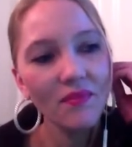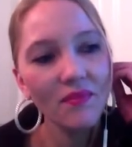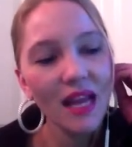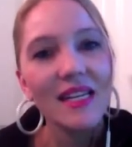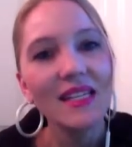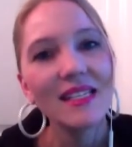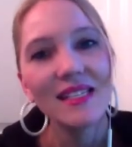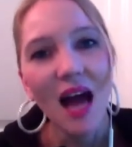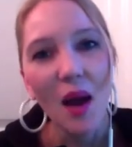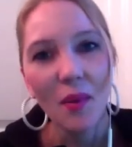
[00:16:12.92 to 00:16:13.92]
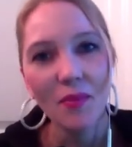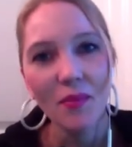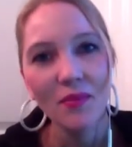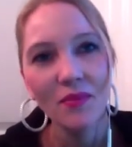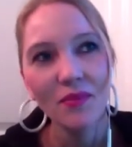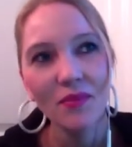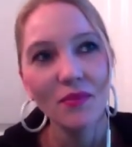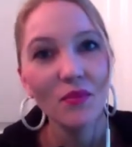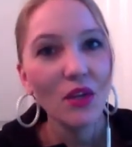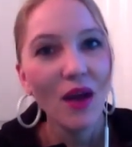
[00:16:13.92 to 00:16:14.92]
it doesn't stop.
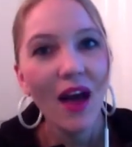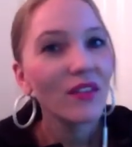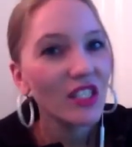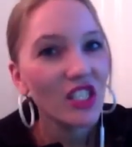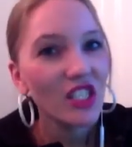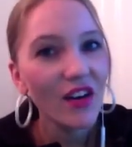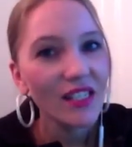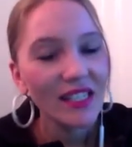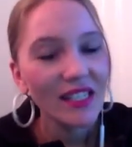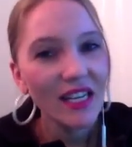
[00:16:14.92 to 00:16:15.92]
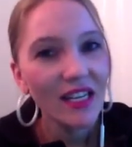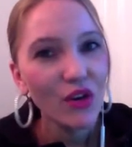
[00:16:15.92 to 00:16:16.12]
When you have a child as a teen,